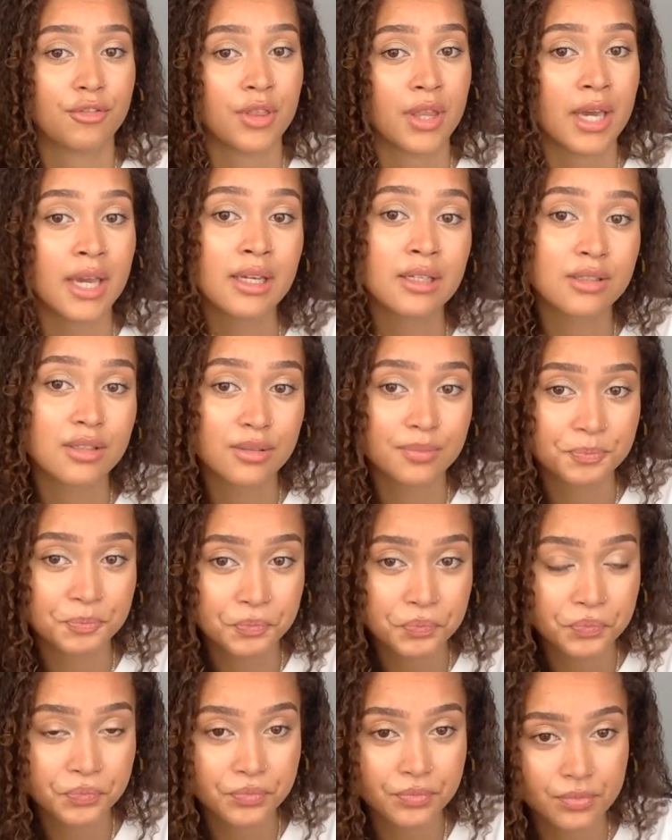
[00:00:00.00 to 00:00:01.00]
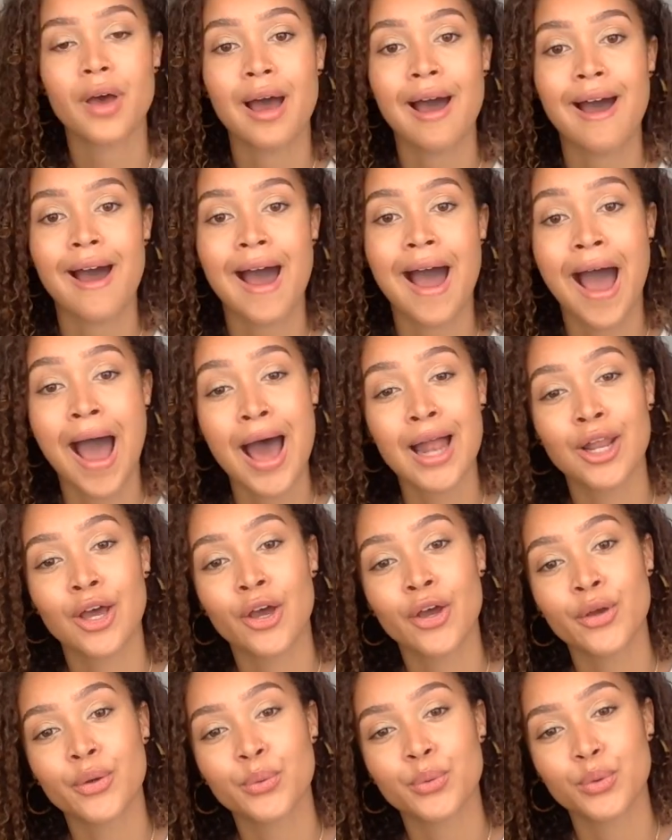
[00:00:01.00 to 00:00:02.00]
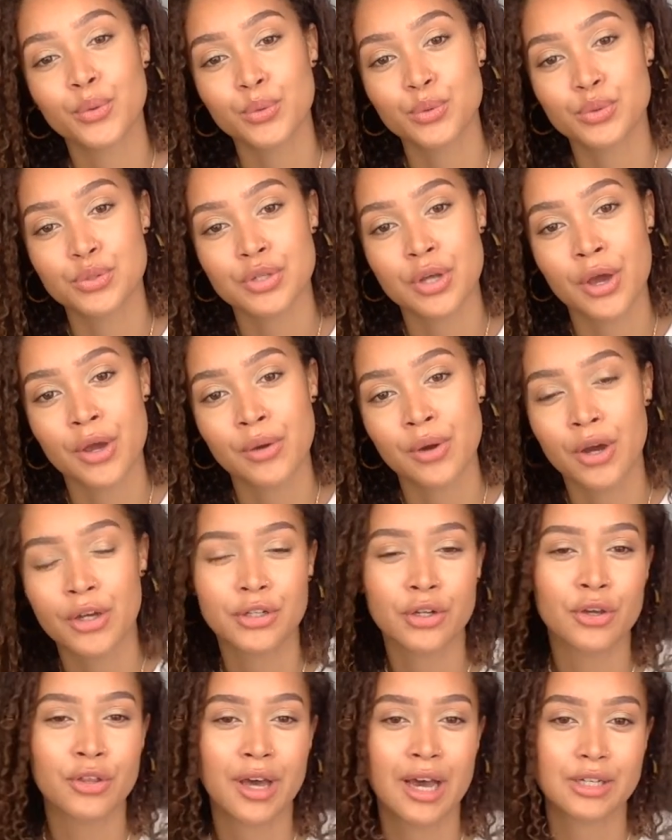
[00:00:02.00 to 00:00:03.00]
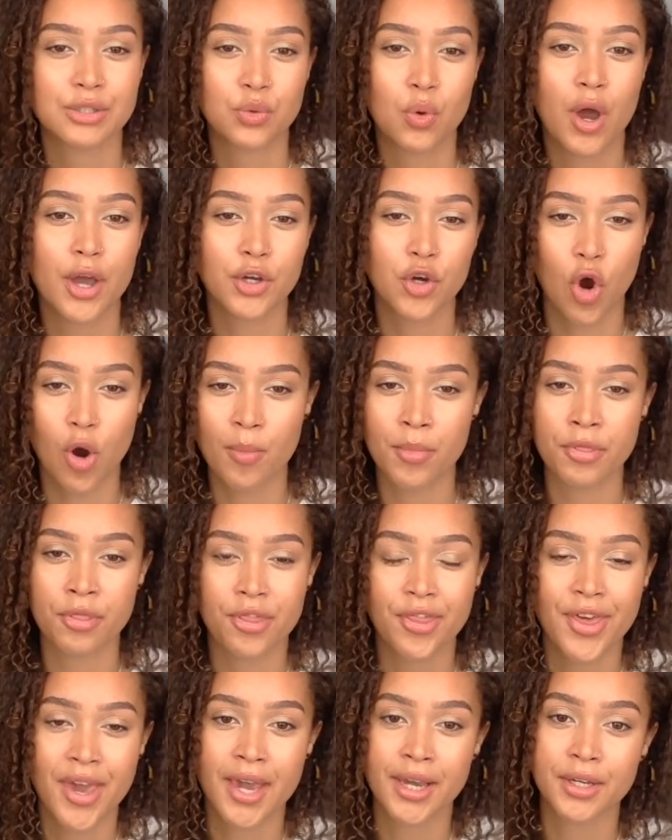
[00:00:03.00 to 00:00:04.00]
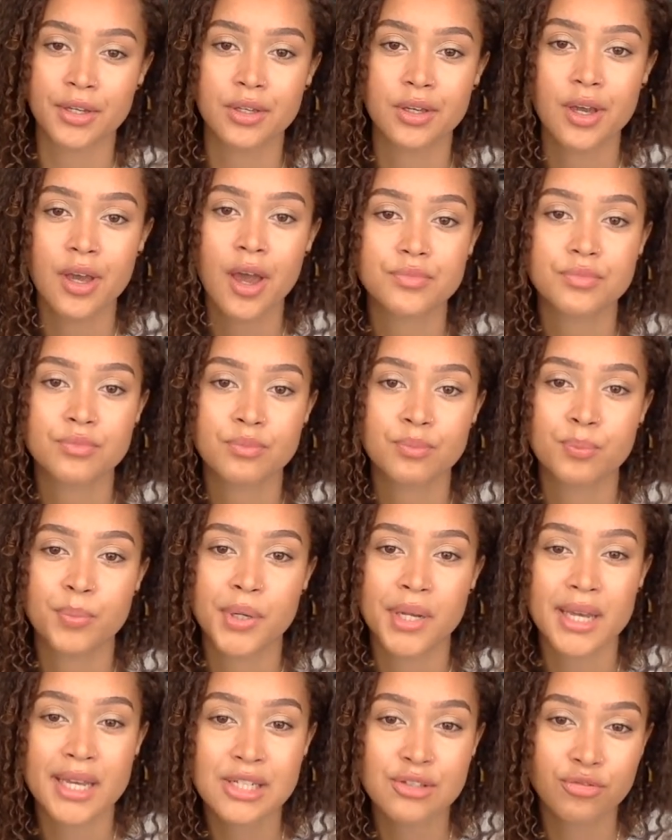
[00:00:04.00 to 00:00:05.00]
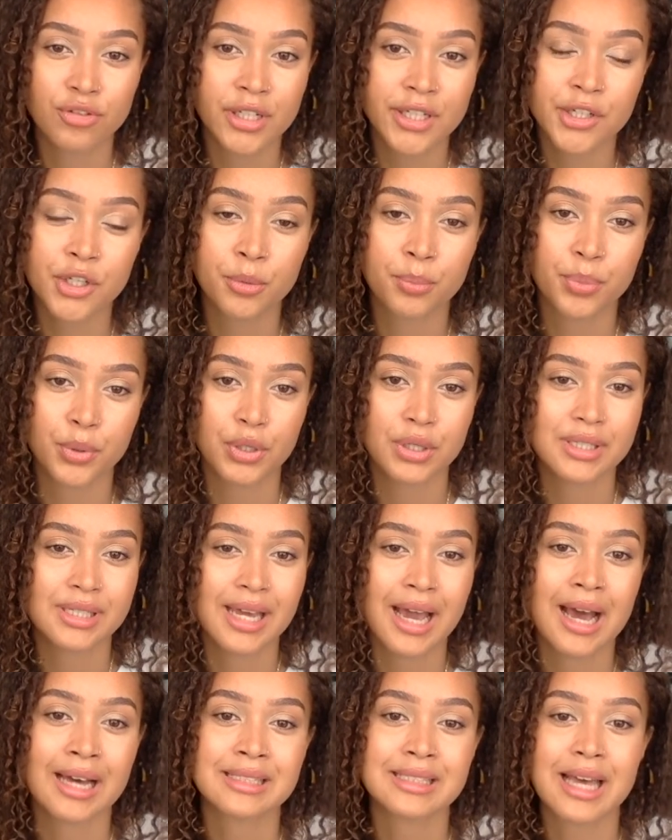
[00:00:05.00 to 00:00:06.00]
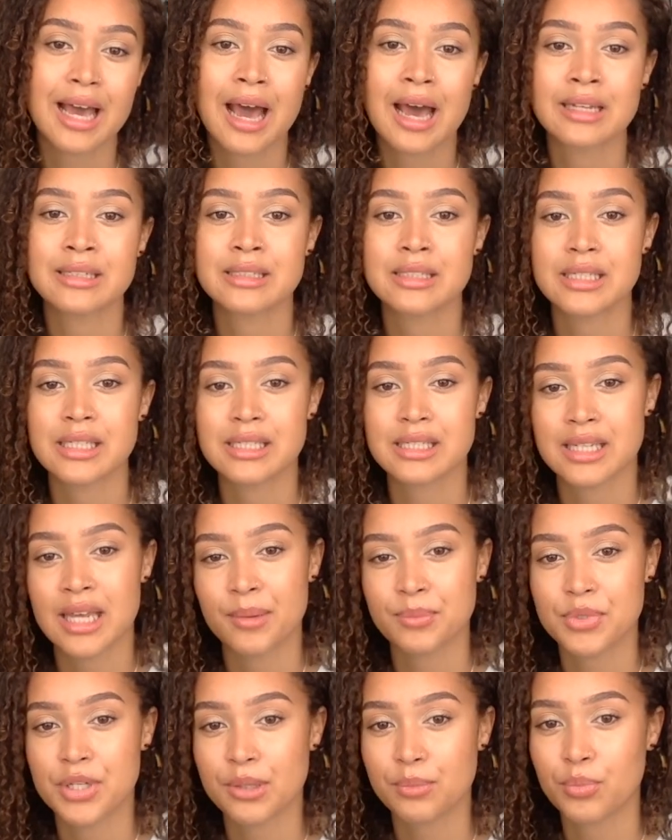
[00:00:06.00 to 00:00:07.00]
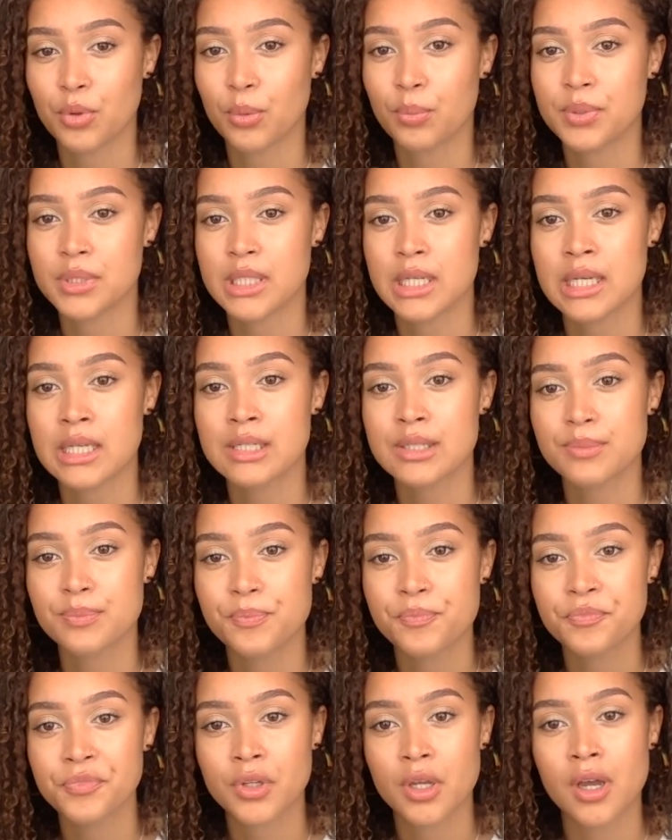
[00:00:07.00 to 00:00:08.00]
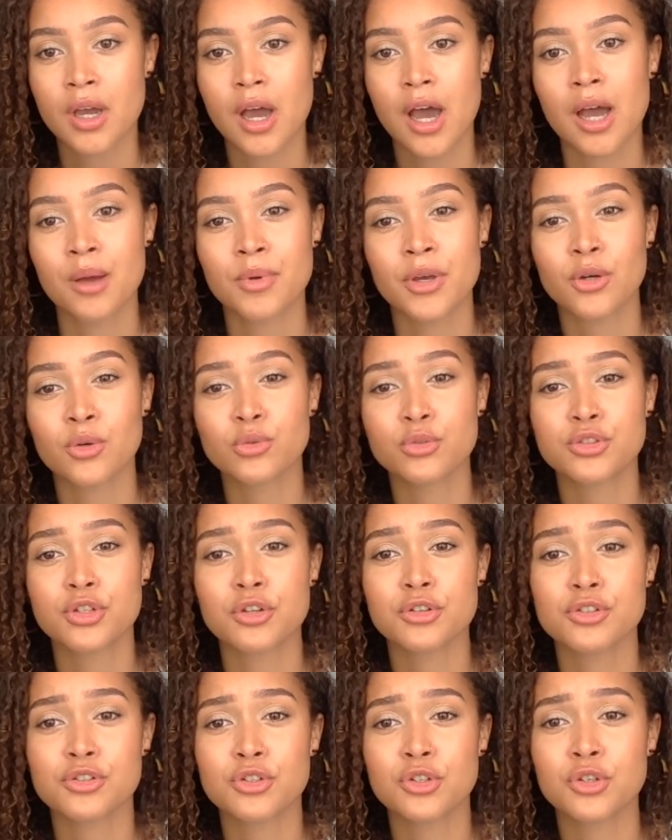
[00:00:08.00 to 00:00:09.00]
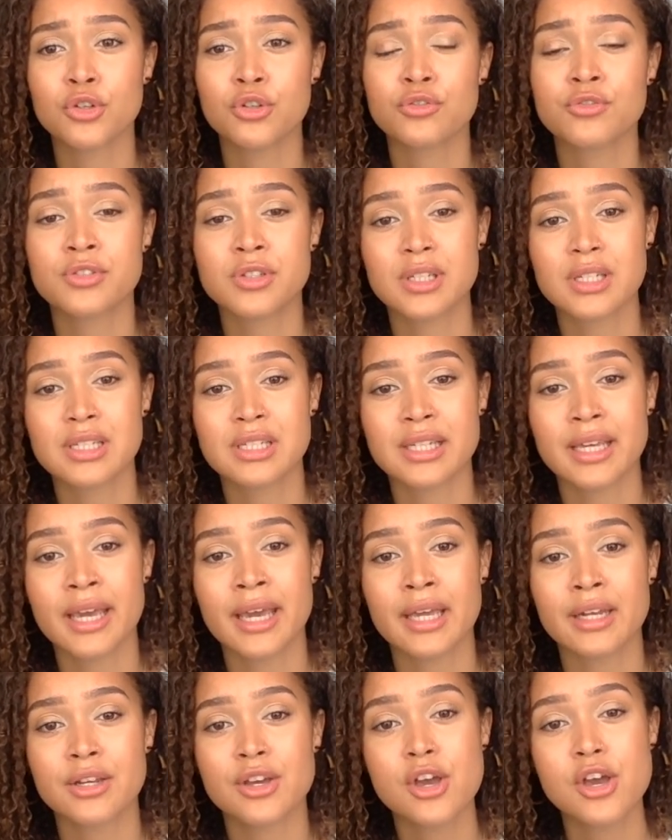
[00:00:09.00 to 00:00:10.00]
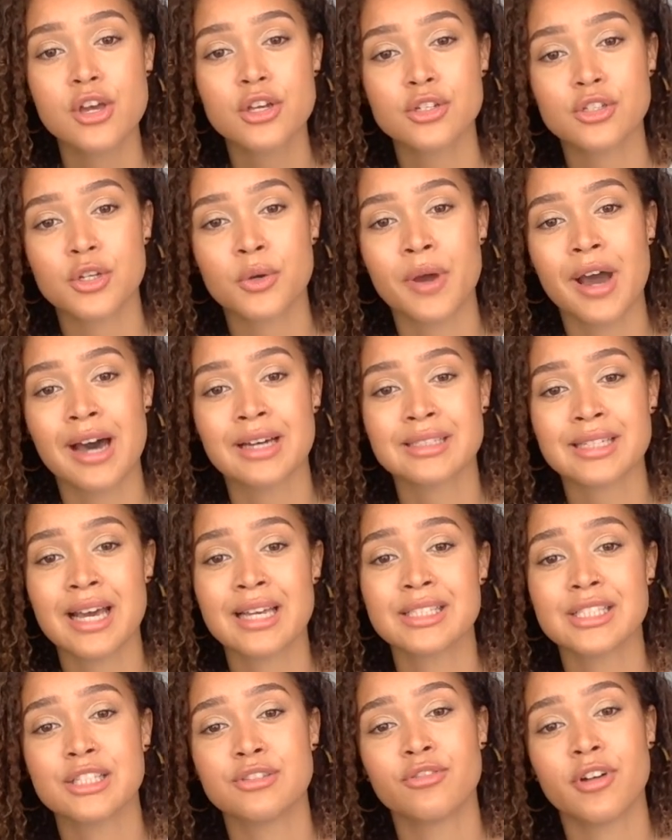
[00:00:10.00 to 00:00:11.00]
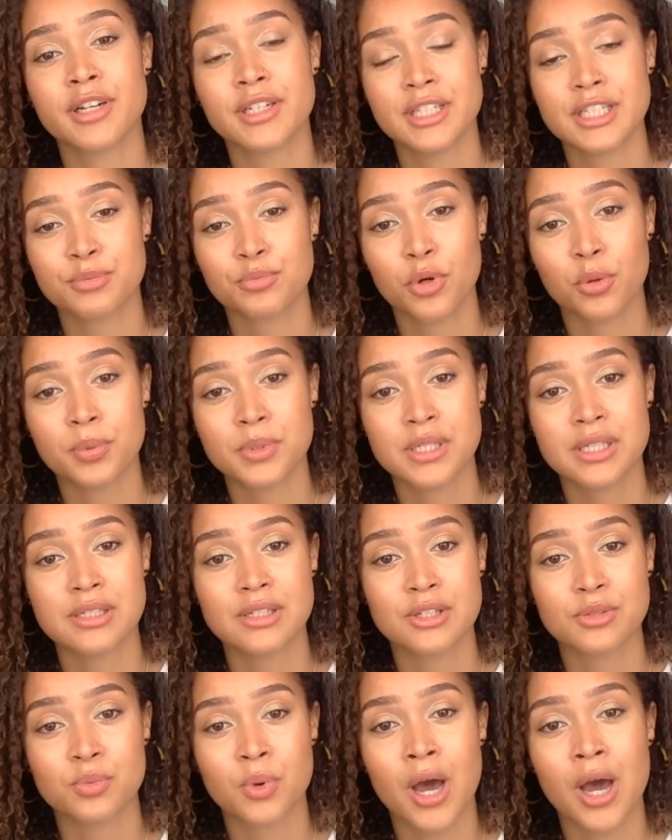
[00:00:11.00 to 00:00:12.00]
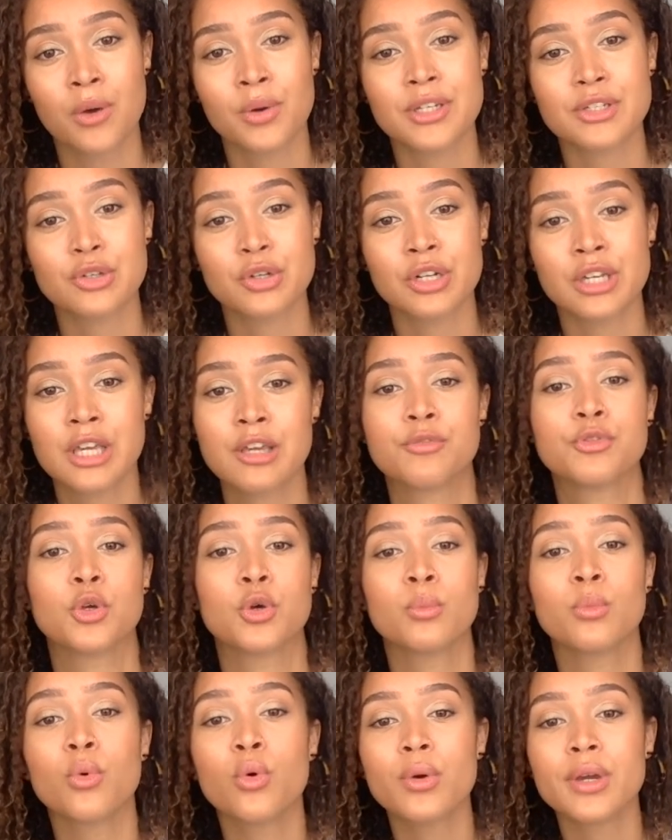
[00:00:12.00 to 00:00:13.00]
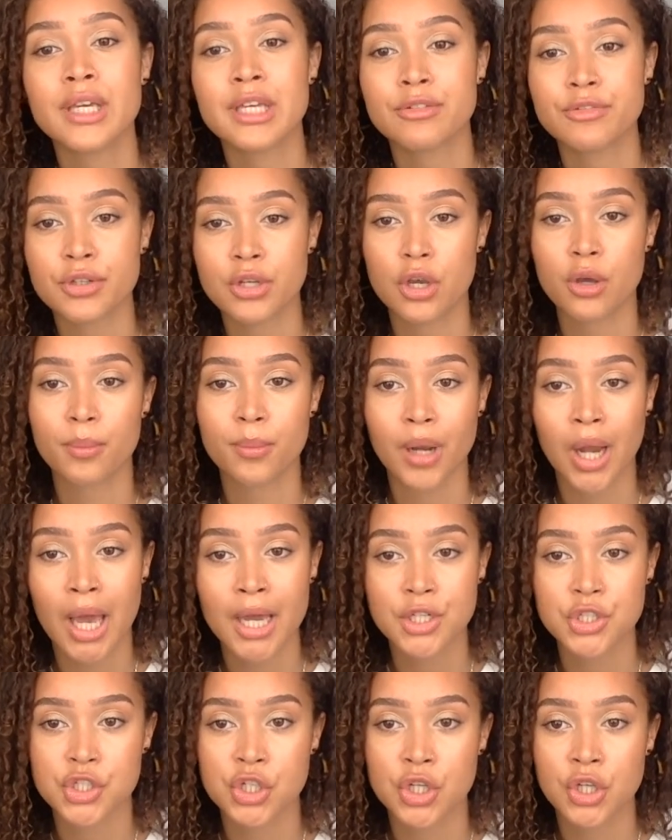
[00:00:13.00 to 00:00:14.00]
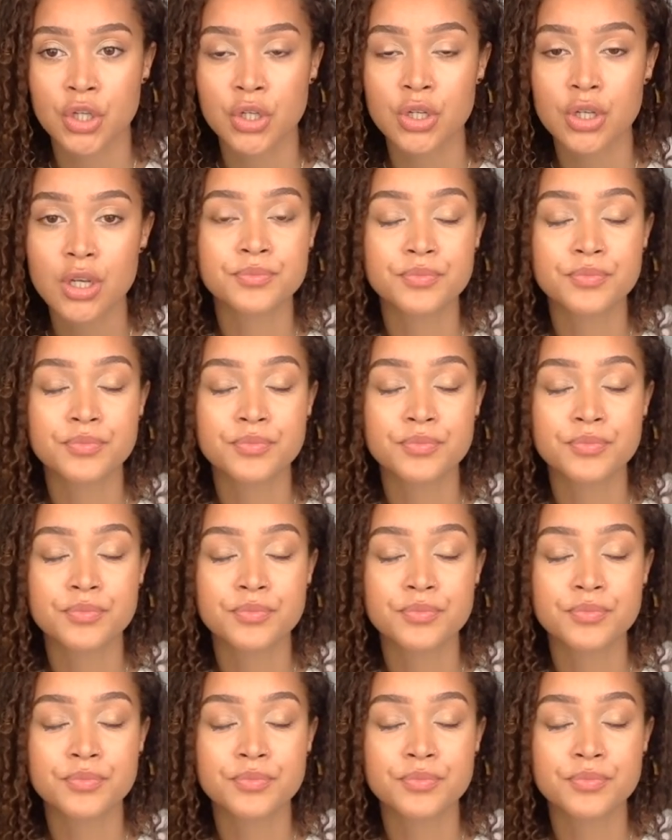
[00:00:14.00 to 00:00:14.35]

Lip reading: this. Aloe also, I know that's quite a common thing, but it is really good because it has antiseptic properties. It also soothes the skin, so it has anti-redness properties as well. It's going to give you a more even complexion,